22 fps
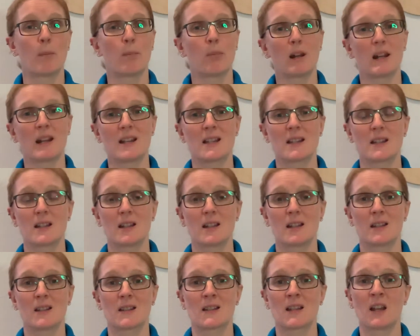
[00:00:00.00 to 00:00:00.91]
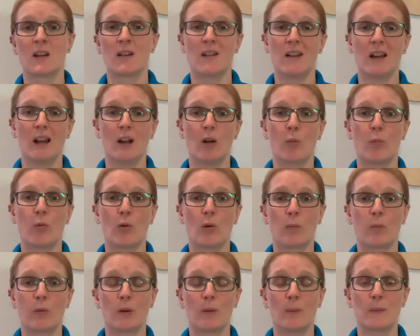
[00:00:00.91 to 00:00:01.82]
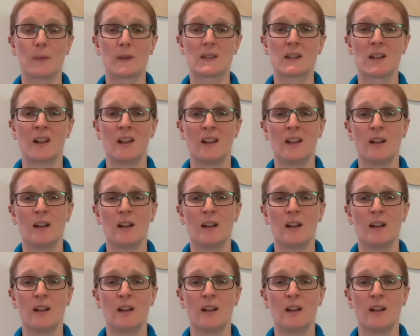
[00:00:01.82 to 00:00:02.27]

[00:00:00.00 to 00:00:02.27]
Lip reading: blisters, nail problems,